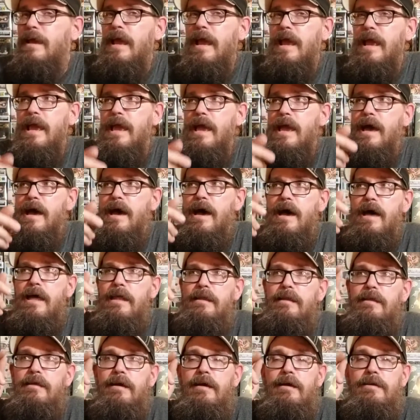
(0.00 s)

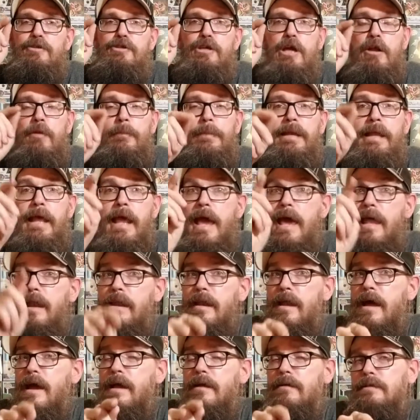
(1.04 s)
And a gentleman had
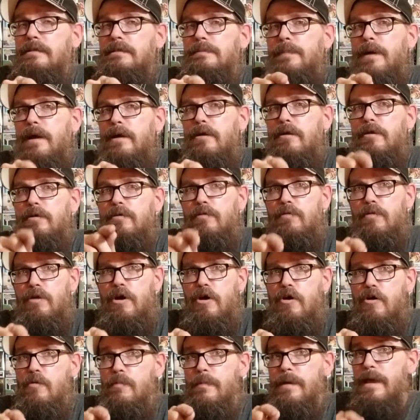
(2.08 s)
an Iron Spider
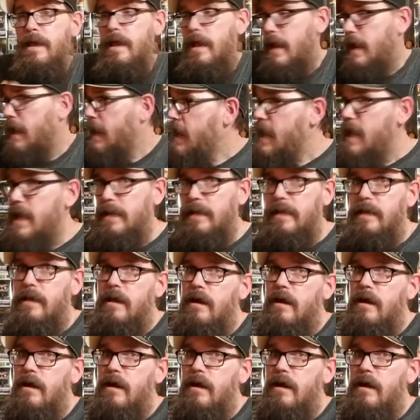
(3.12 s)
Chrome, and he